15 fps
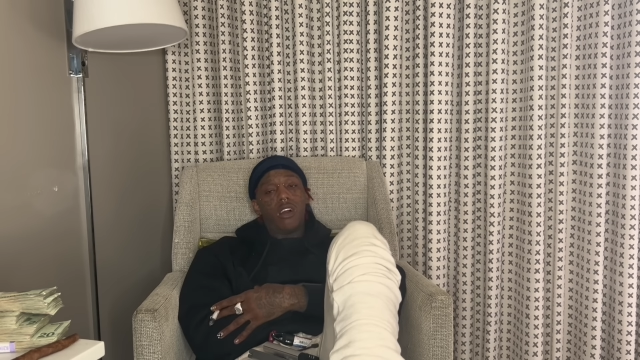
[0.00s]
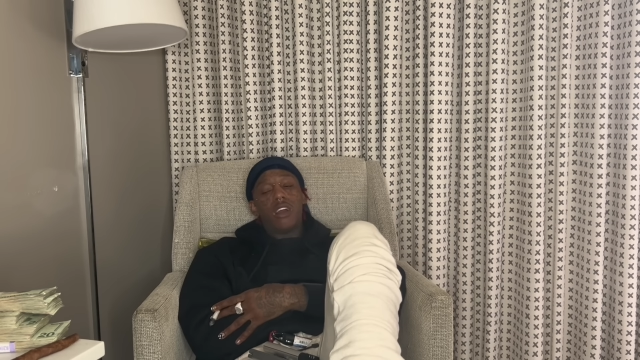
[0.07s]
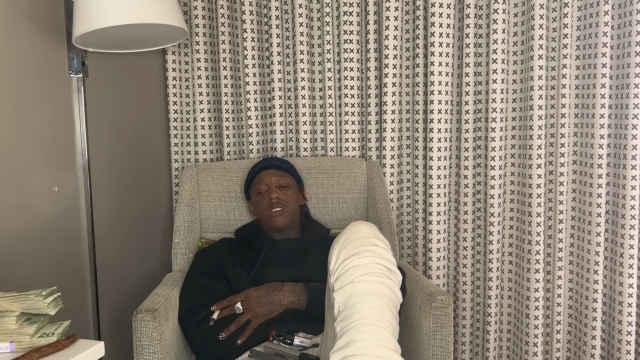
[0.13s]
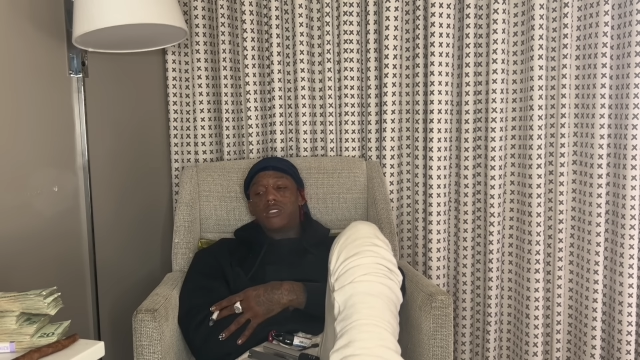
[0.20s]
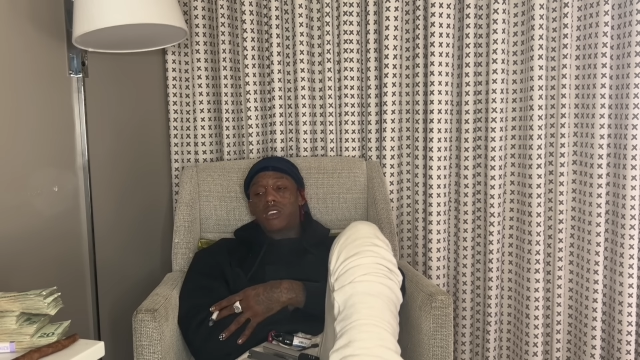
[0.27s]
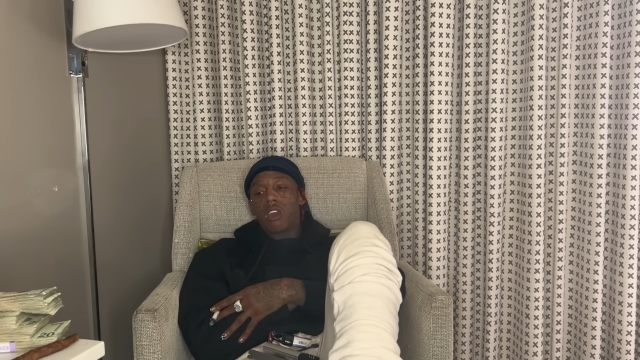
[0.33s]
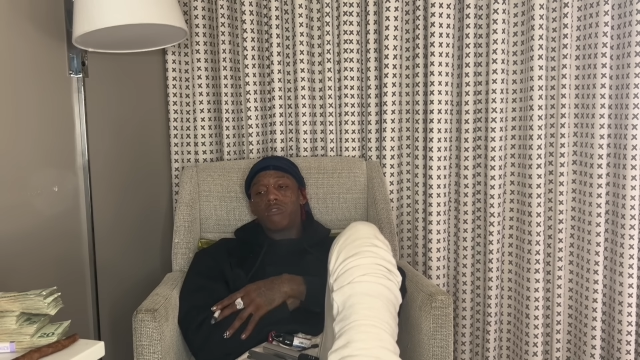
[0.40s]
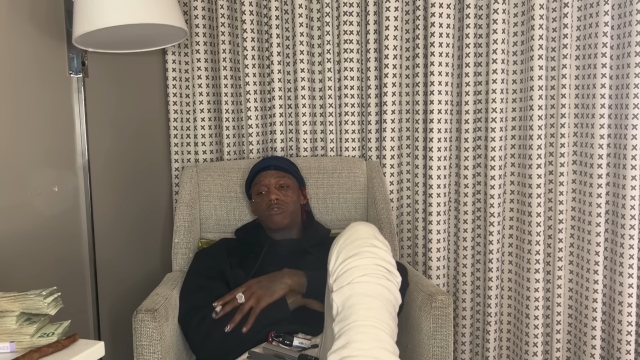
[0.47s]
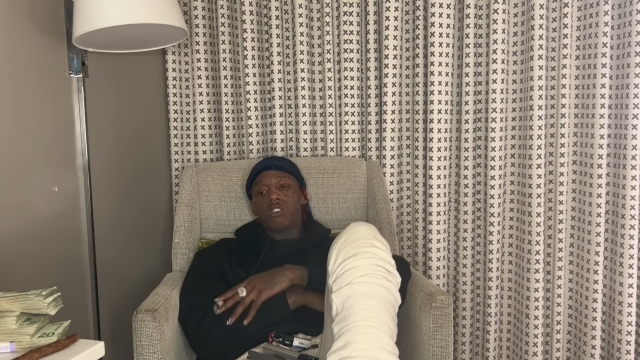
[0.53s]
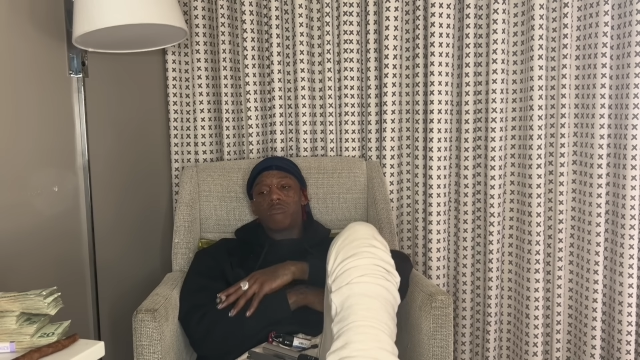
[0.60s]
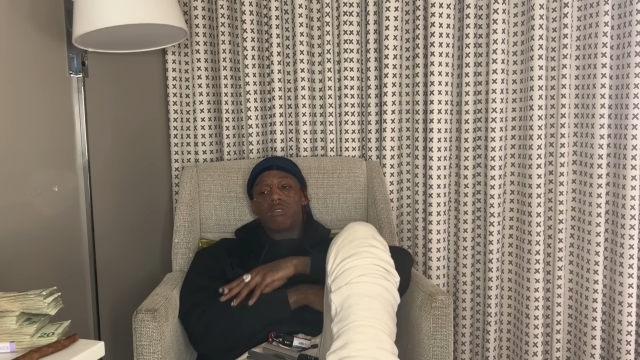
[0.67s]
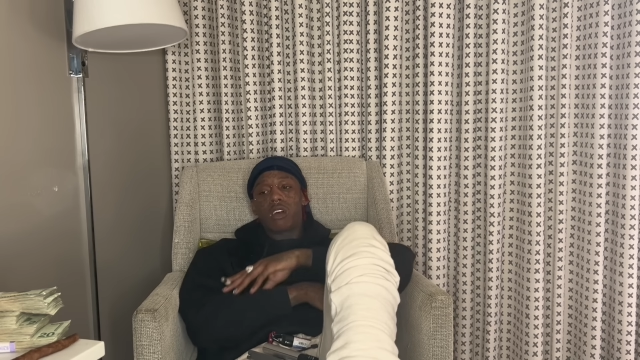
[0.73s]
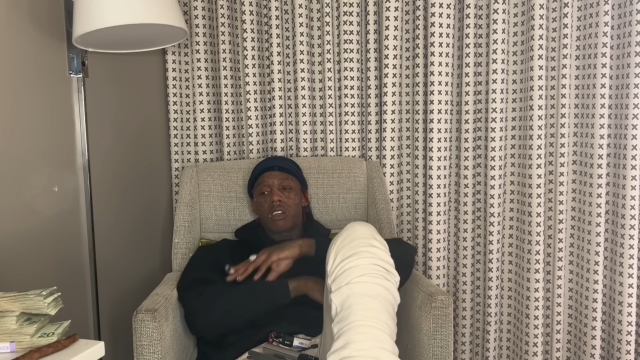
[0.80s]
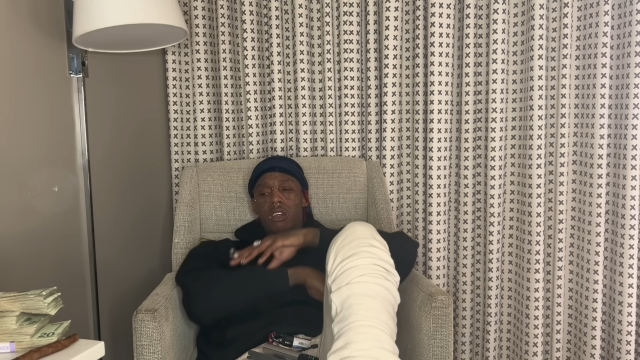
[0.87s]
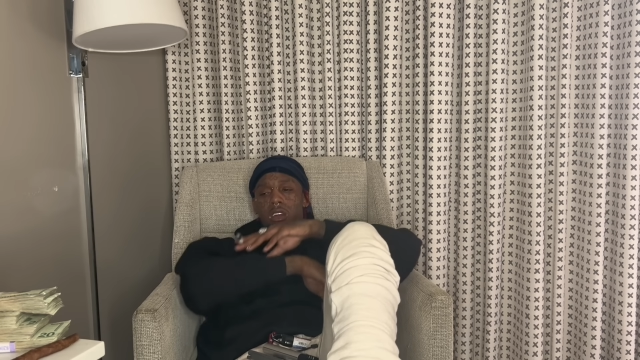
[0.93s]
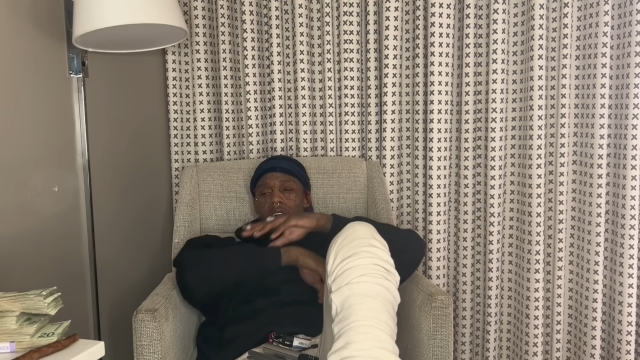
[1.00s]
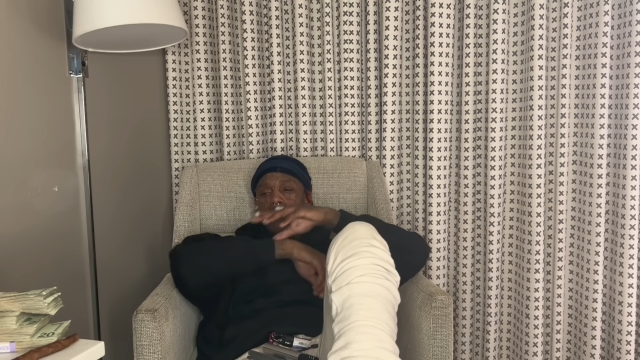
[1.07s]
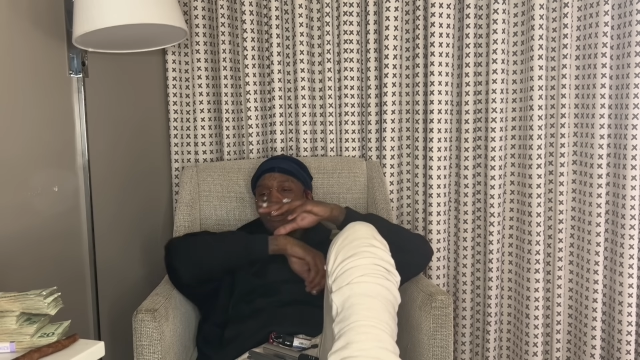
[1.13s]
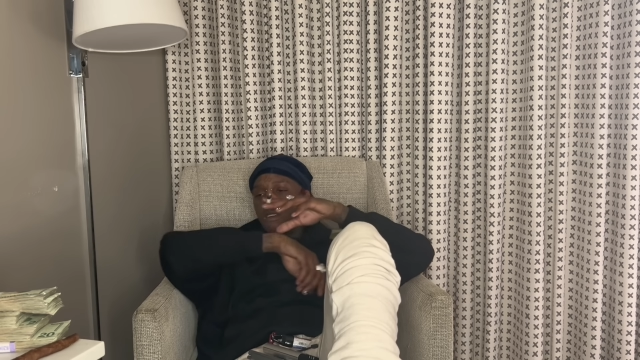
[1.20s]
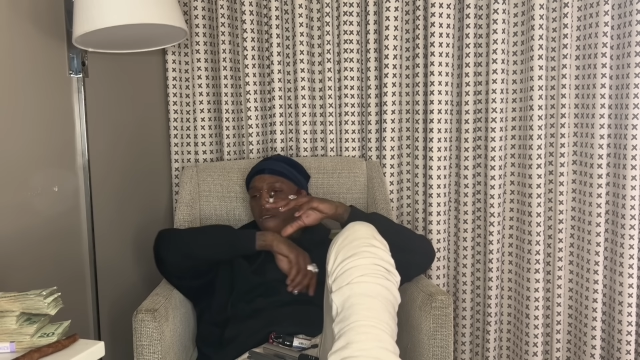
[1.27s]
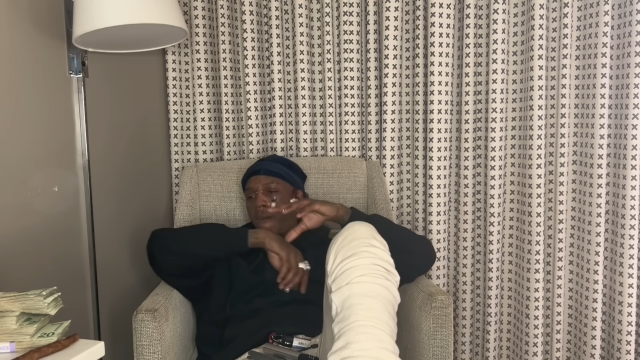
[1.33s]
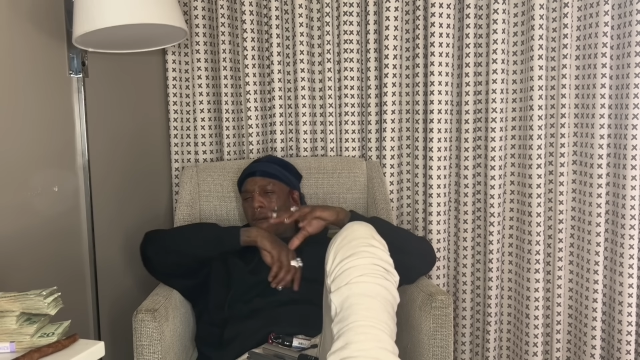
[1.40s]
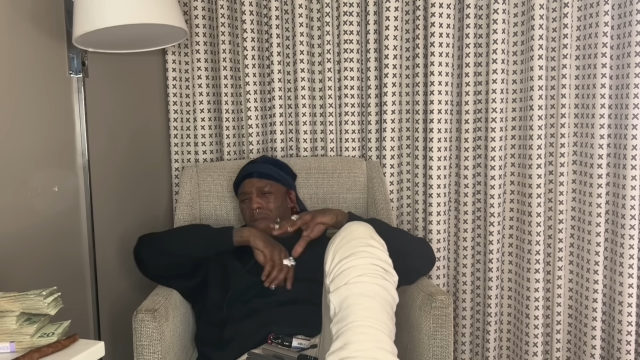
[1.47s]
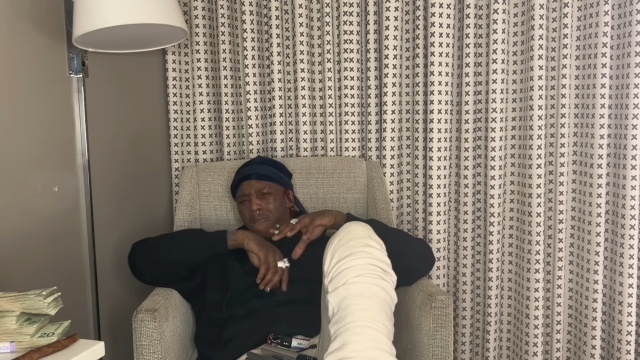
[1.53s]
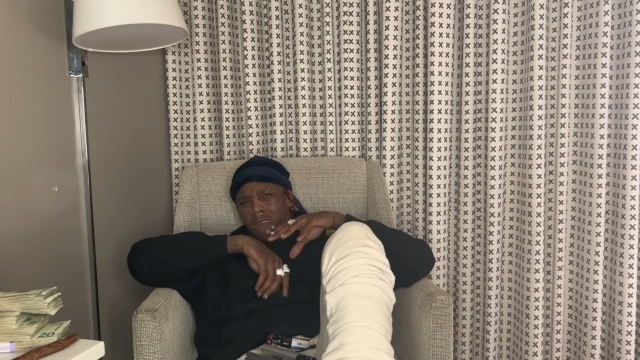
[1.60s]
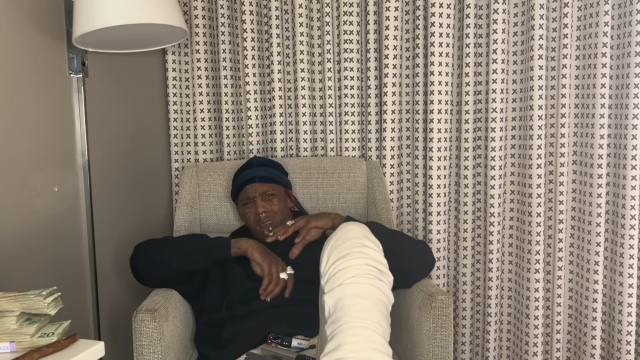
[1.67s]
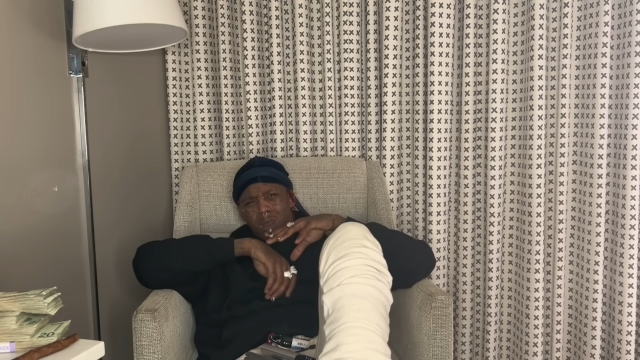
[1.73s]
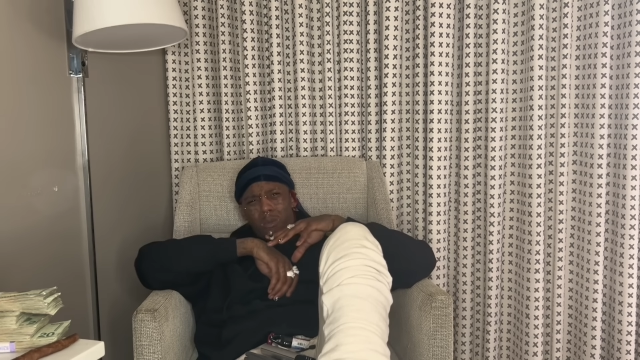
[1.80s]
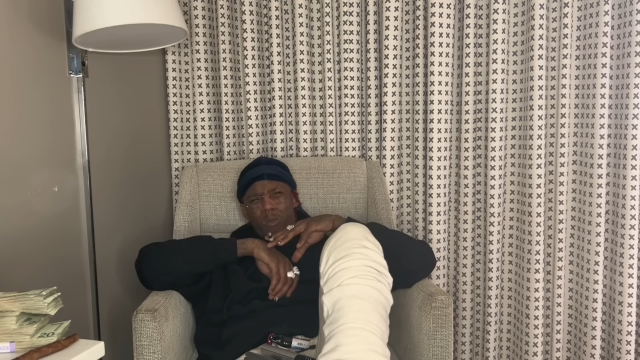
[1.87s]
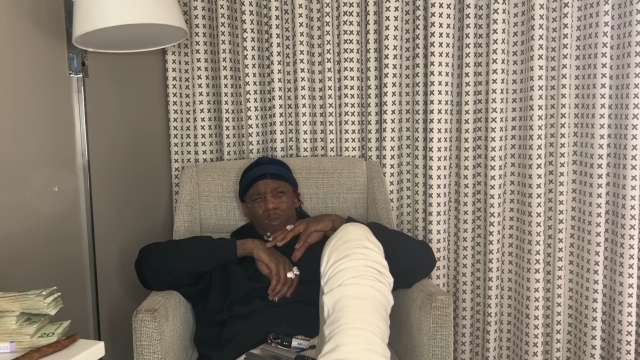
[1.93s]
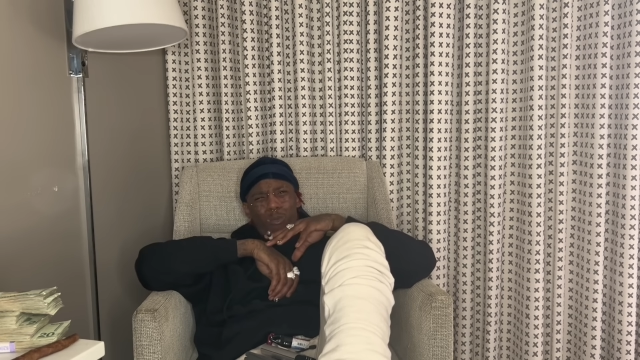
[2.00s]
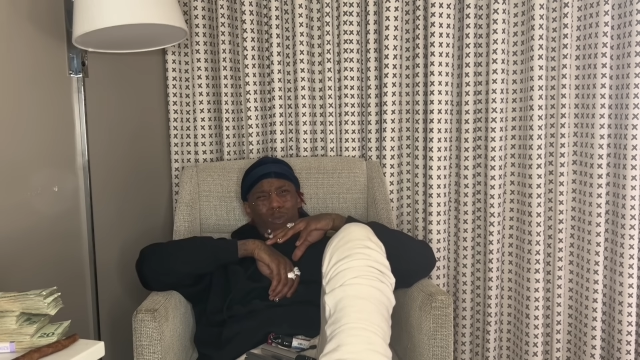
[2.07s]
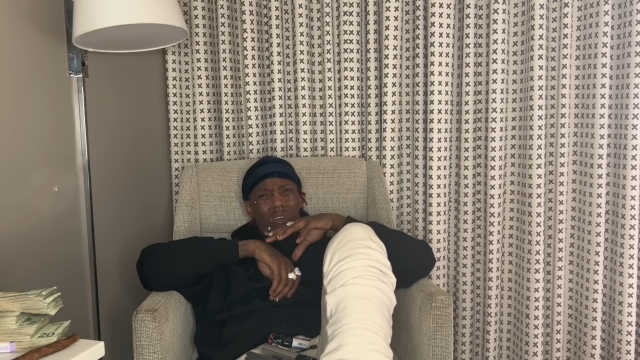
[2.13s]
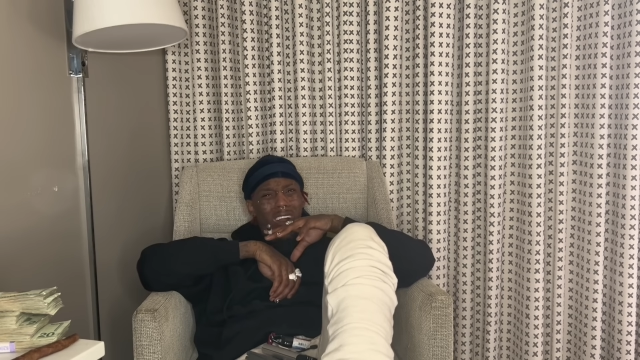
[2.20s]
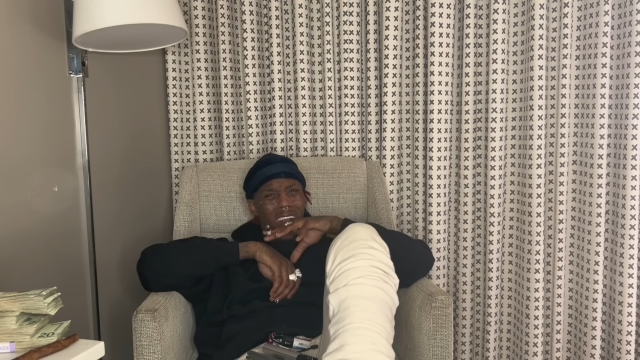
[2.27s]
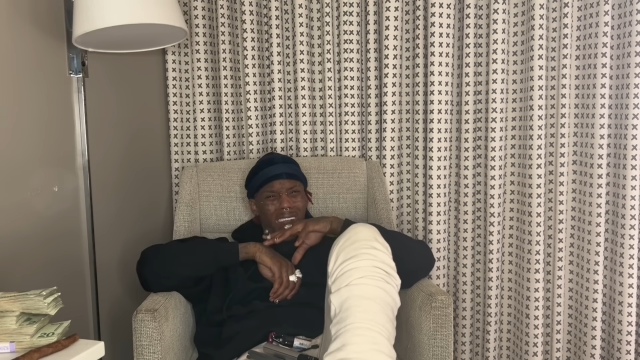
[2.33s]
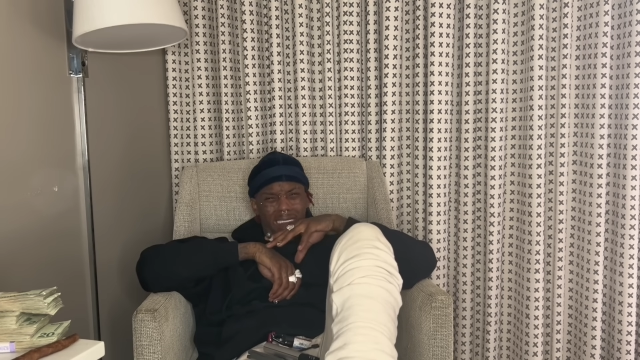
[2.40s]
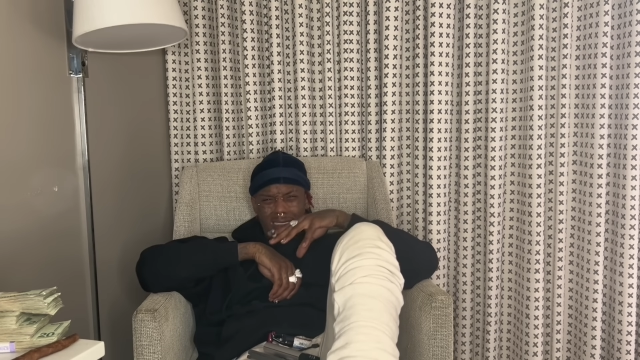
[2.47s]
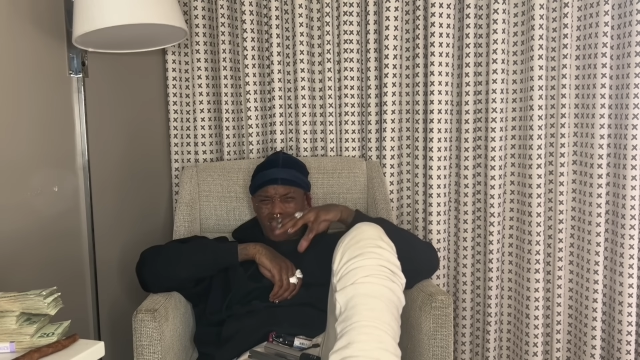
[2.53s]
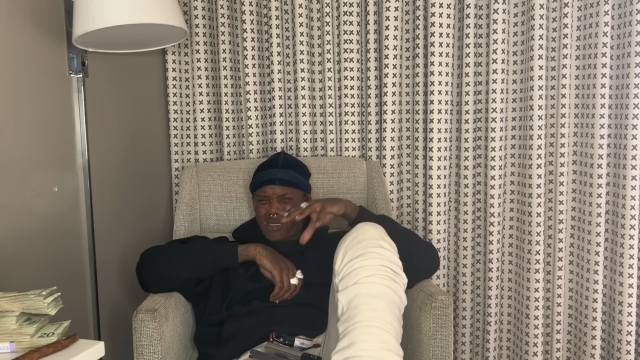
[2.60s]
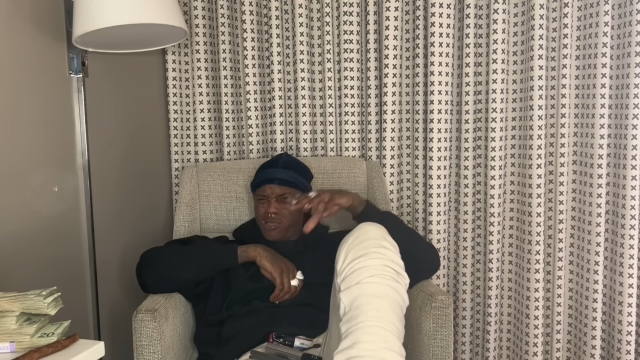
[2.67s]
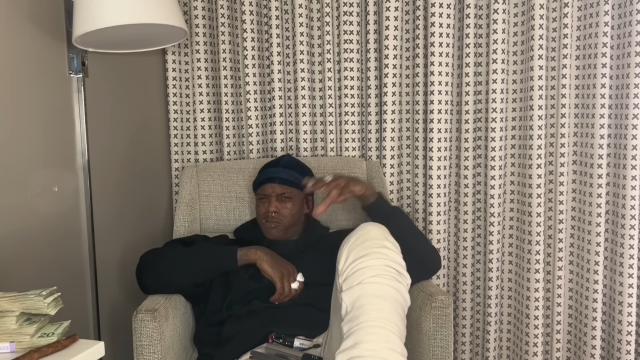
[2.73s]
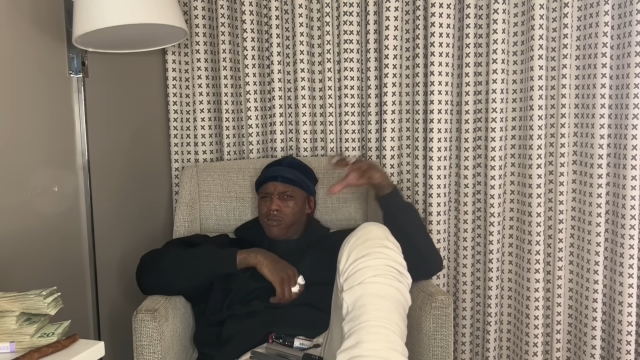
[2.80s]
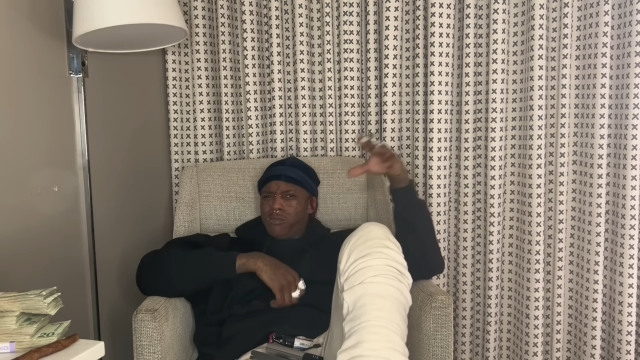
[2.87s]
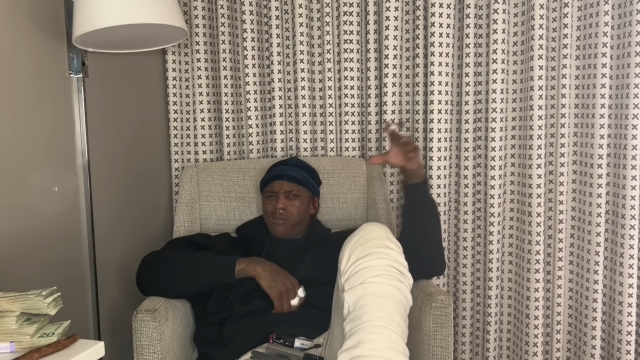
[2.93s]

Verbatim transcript: you just killed your brother. Um, what?